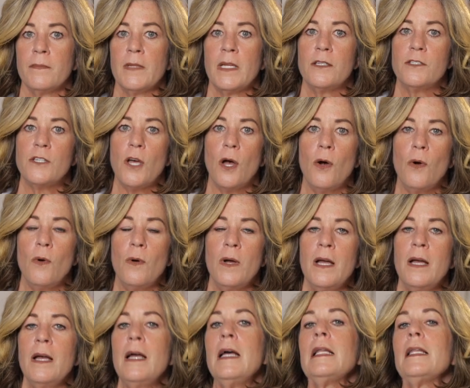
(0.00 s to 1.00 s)
So
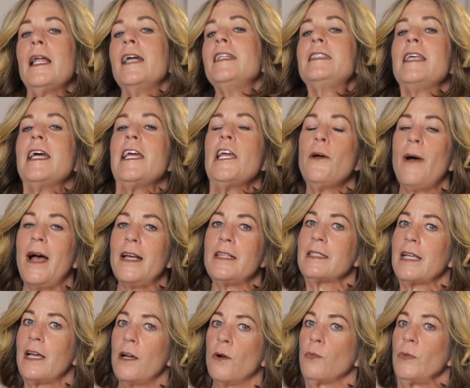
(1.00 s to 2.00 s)
let's say you
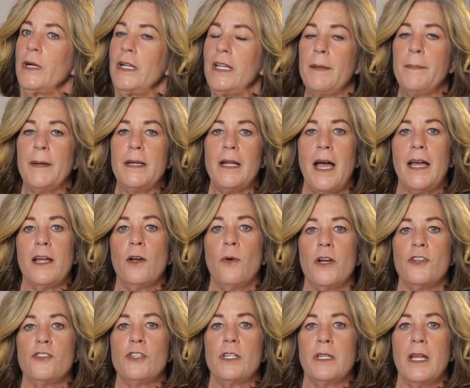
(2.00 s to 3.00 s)
ask a really benign
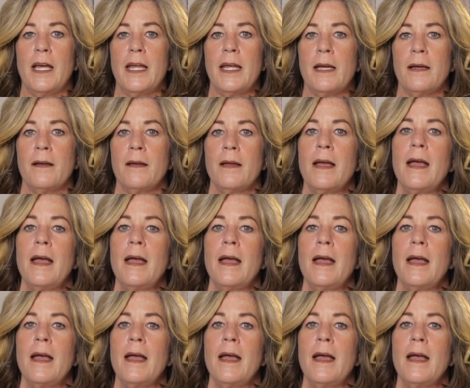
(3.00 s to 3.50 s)
question like,